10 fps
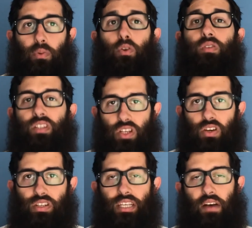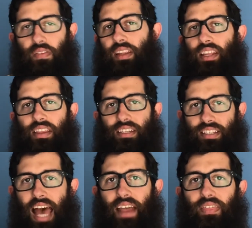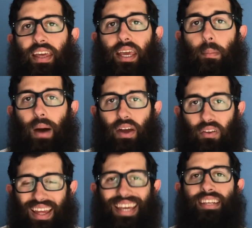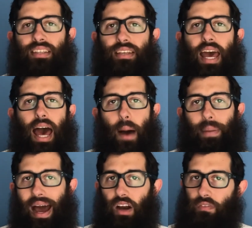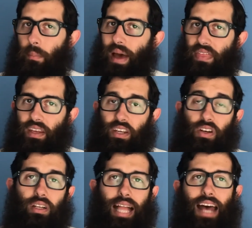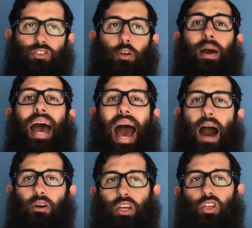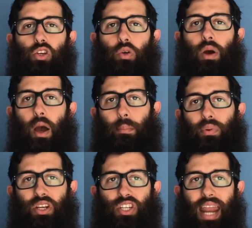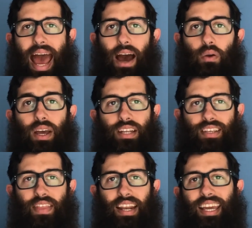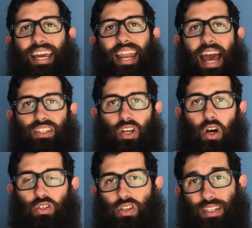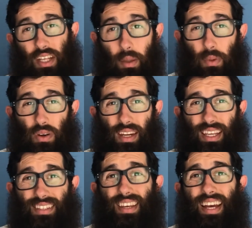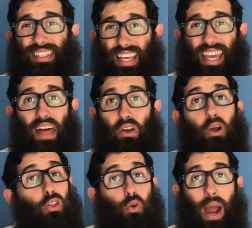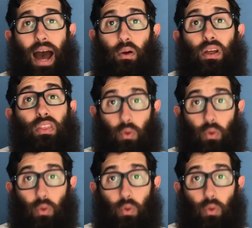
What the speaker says: proven to yourself that the design thinking model is a powerful method in your classroom. How can you bridge it out to then connect cultures and communities together throughout the